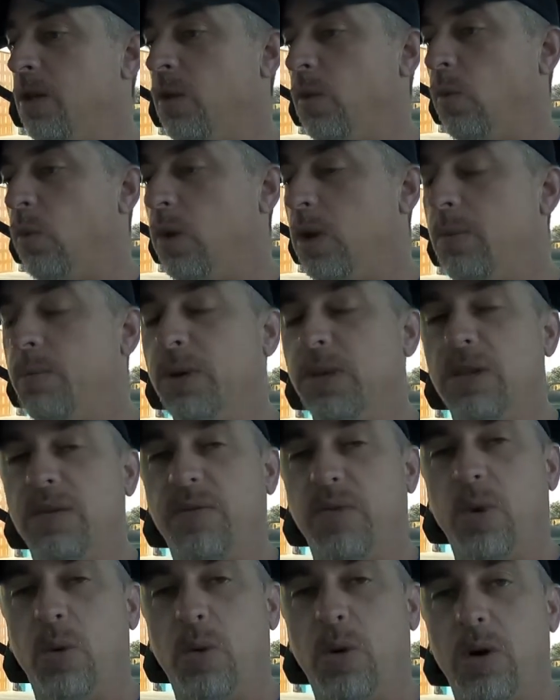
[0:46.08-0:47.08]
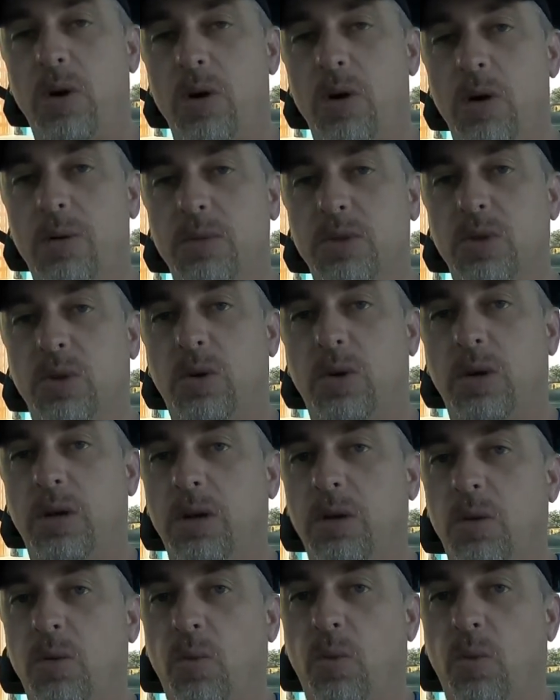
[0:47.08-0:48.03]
When you put the forward arms on,